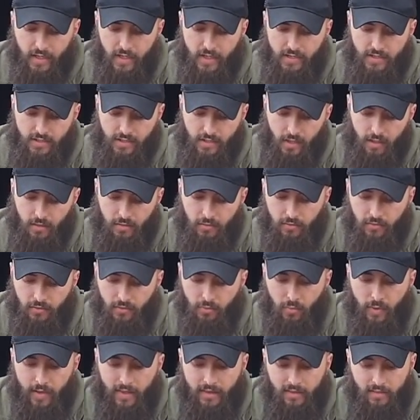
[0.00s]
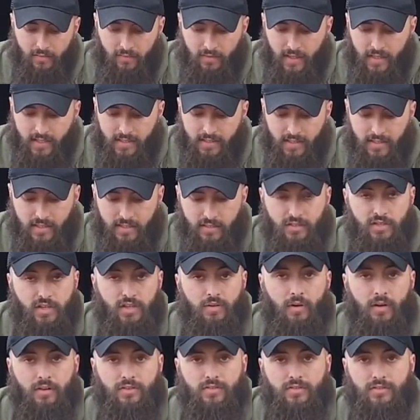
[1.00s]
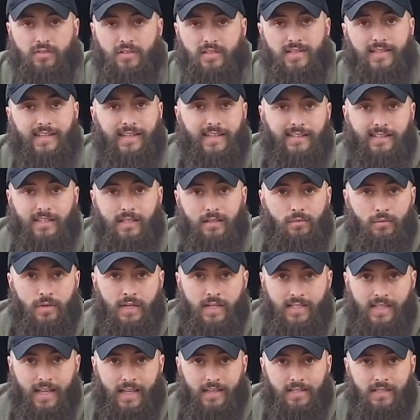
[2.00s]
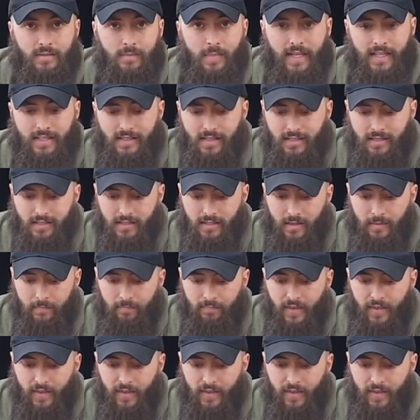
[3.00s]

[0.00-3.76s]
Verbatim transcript: So the width of this is 263 centimetres,